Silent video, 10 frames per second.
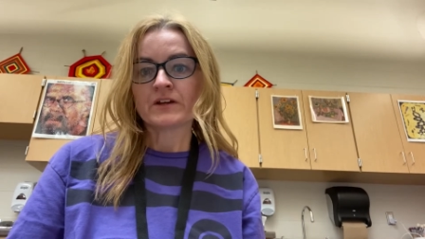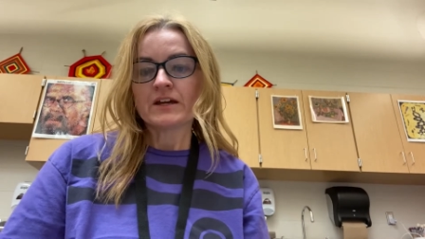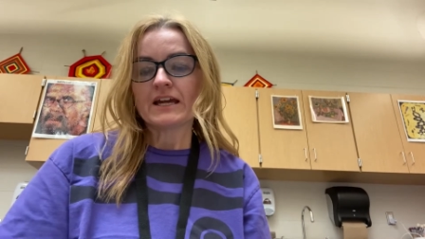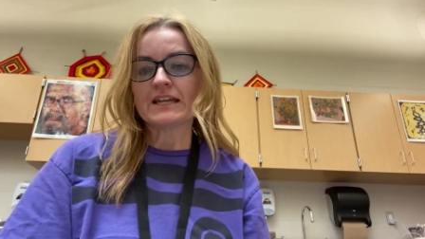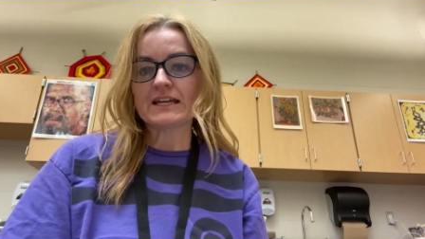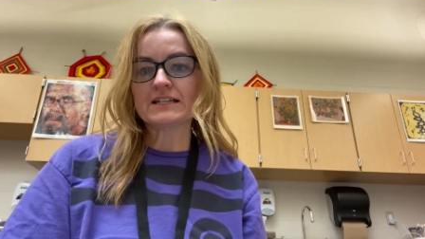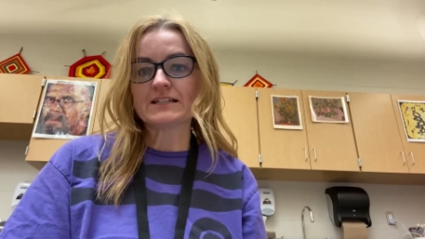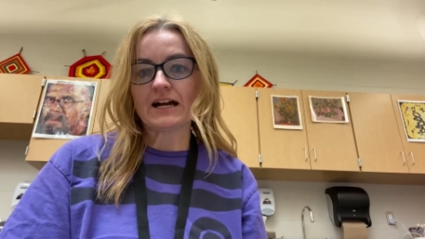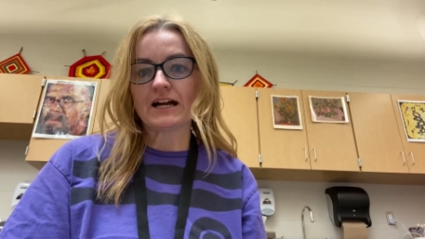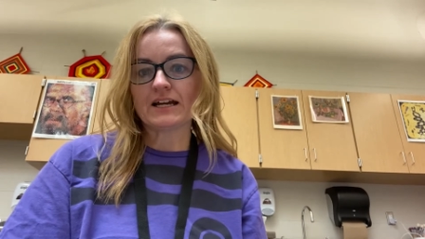And he
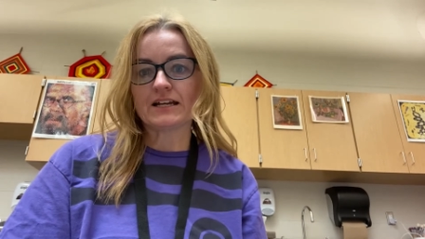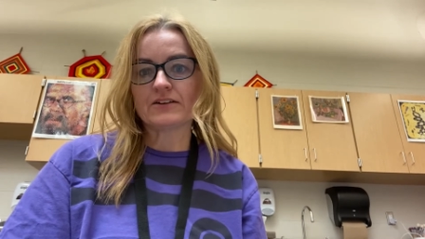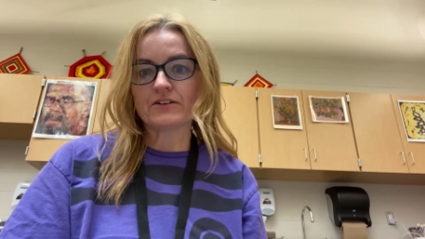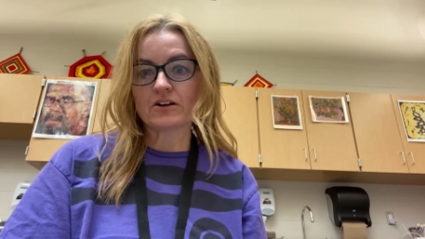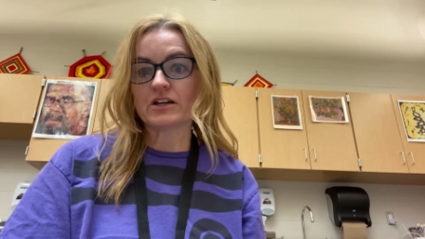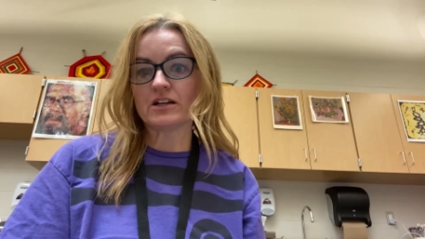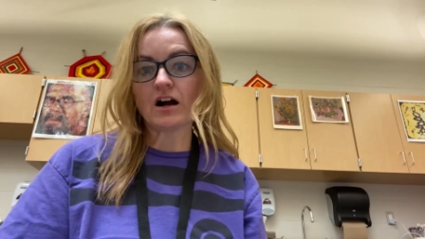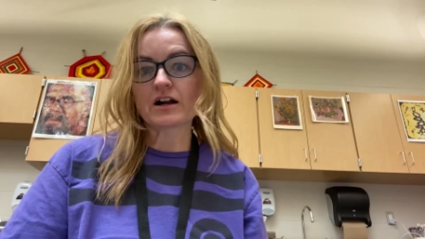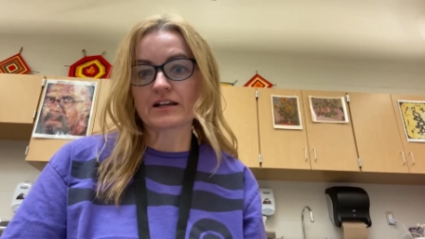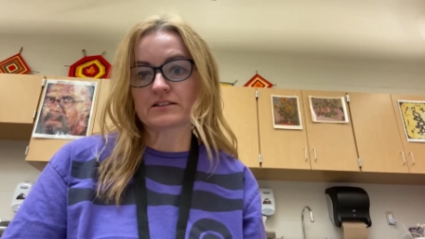died very
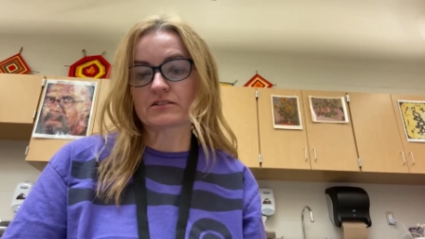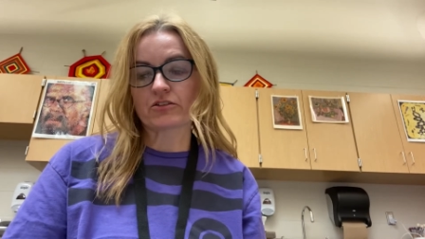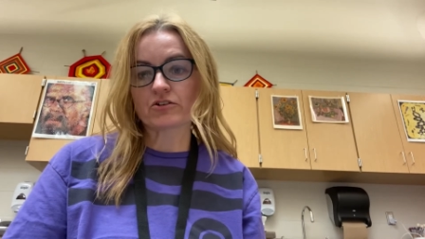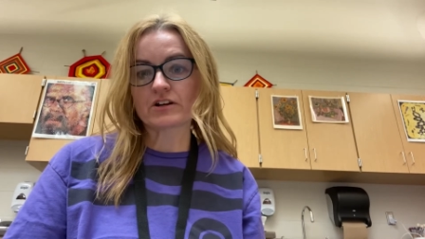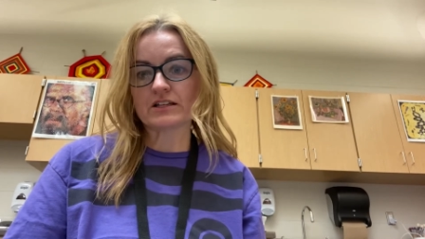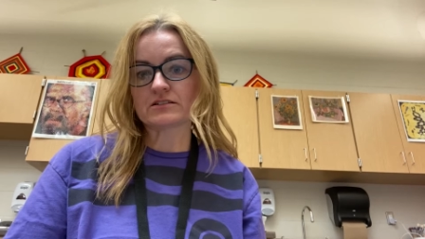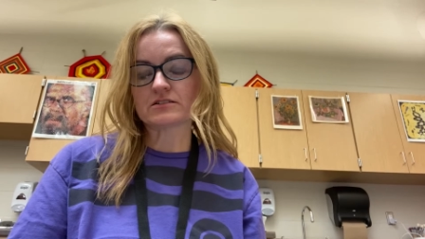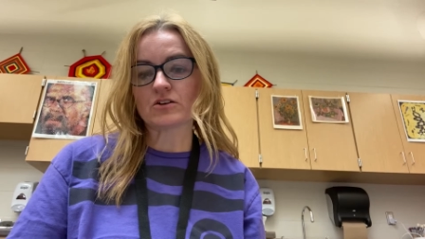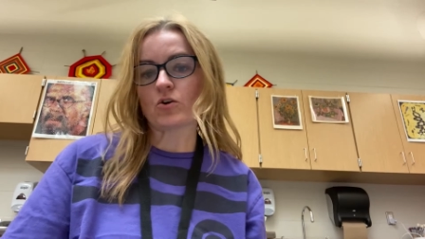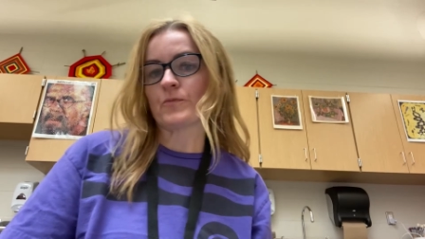young, in his 30s,
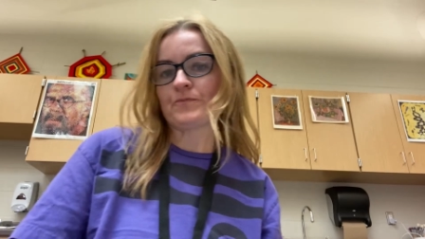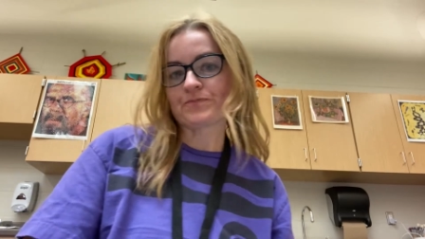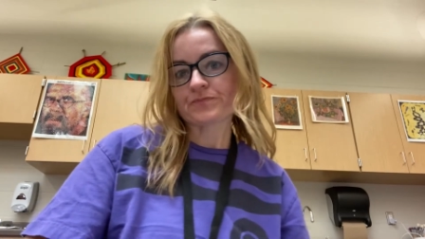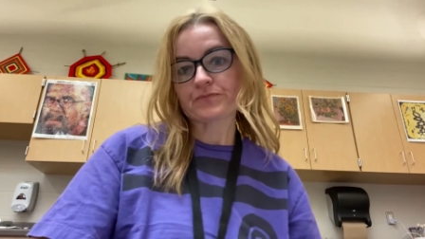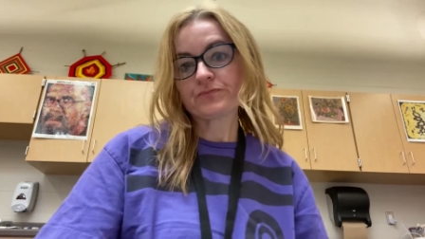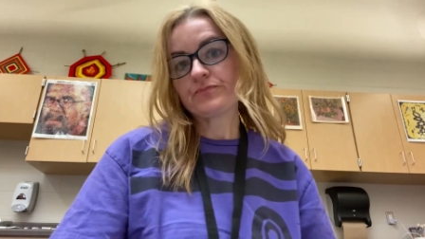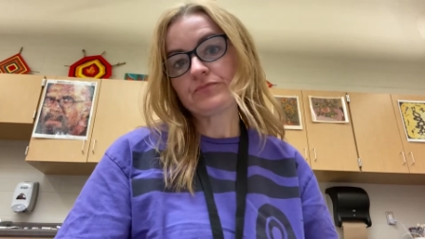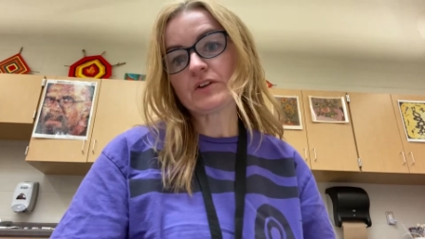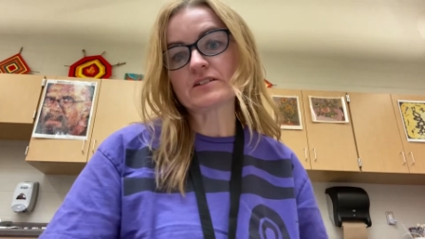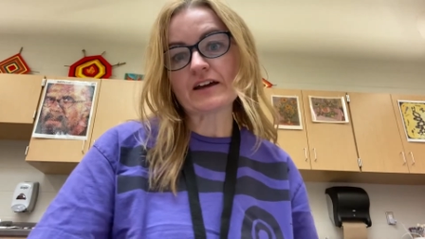so
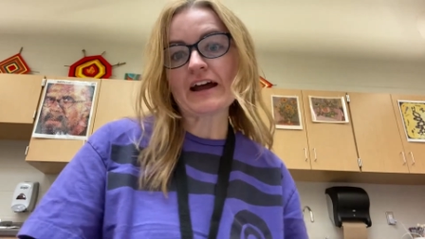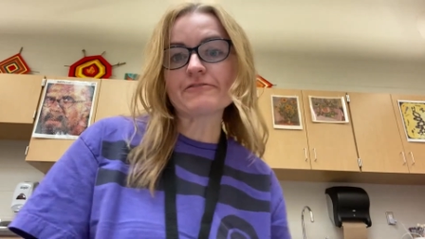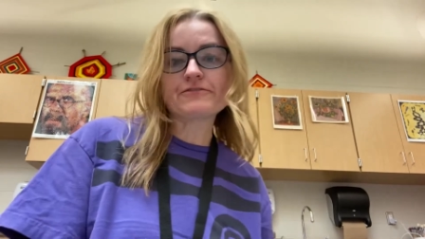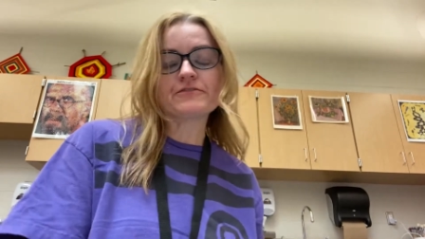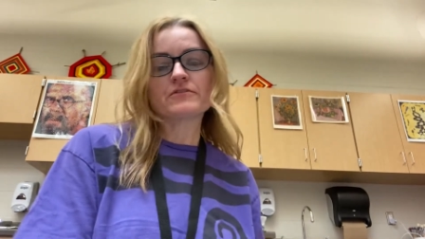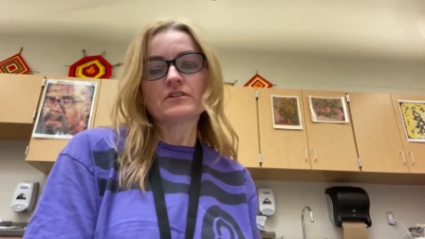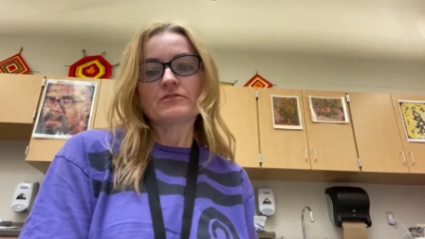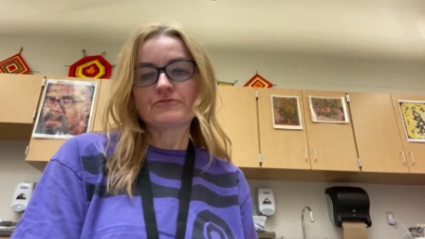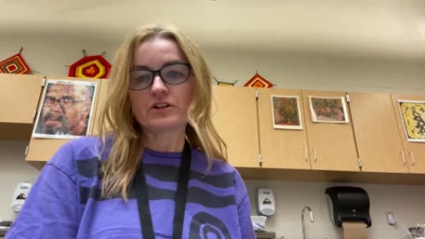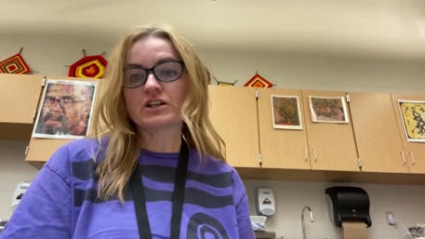to have
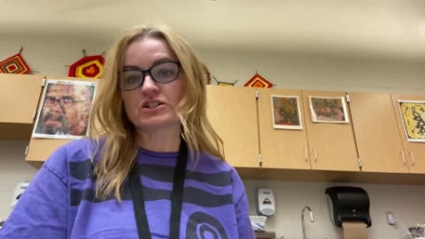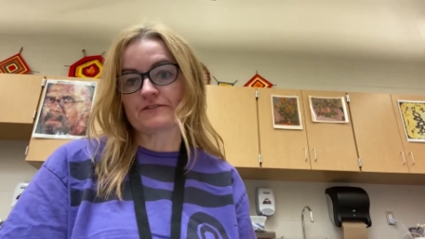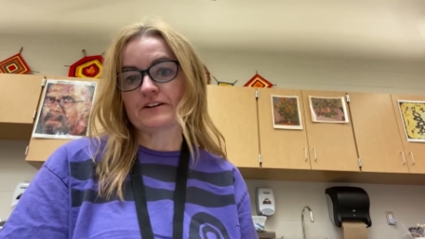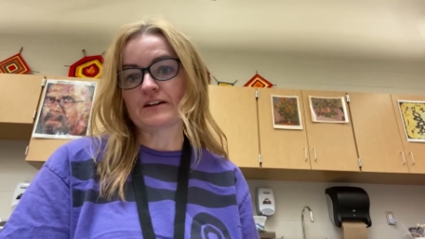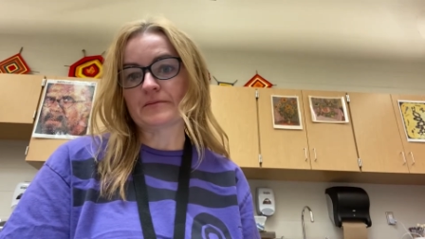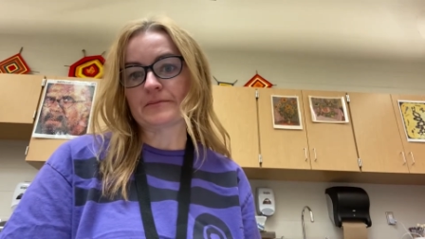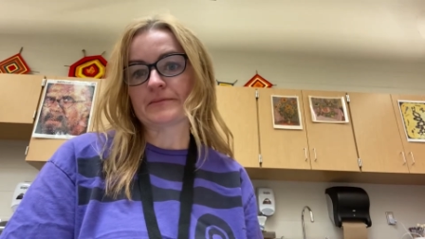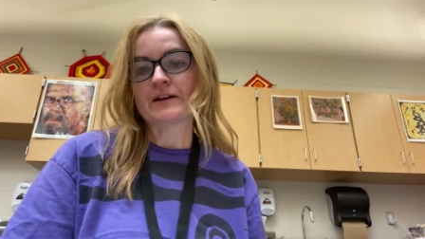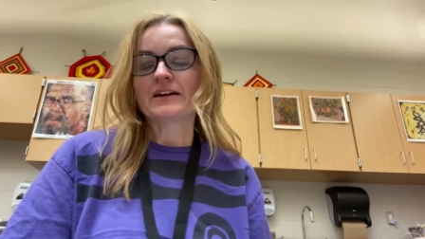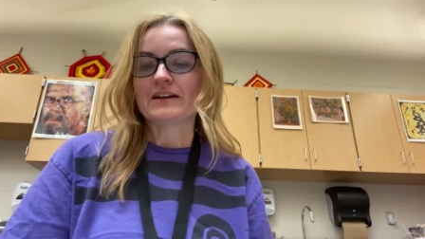footage of him
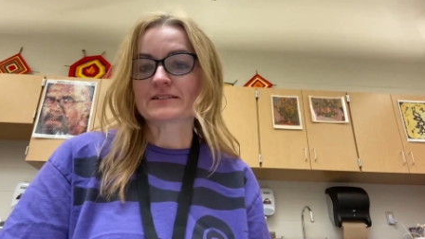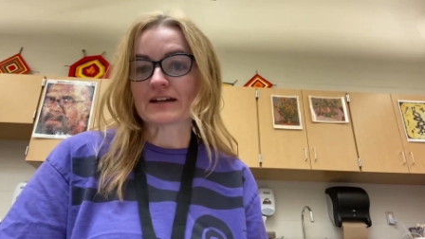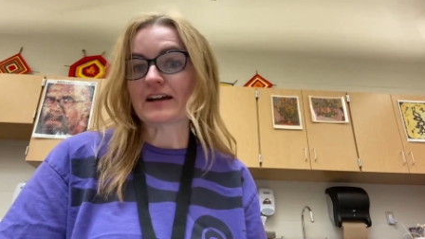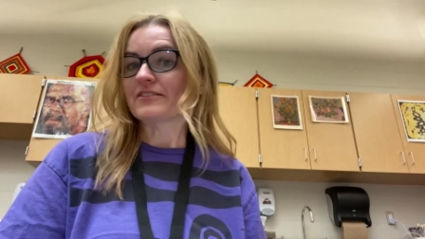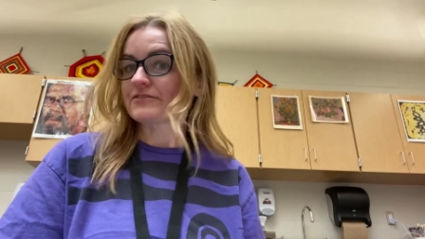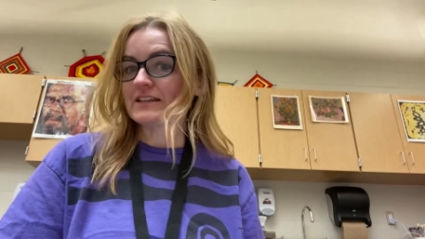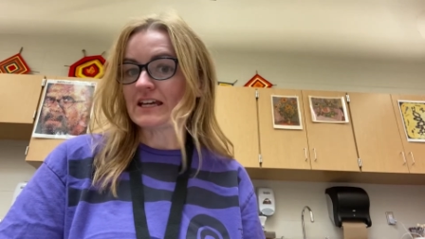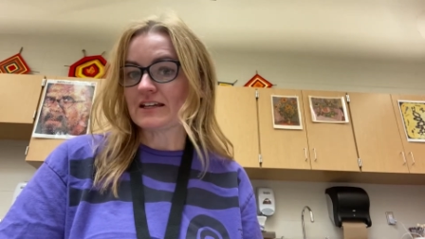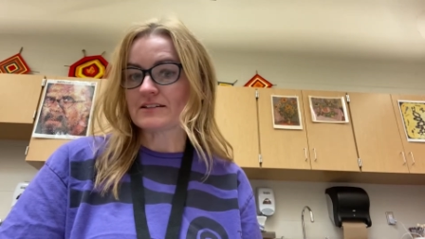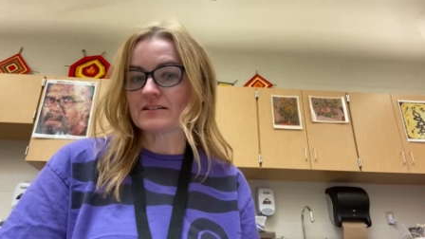is kind of neat.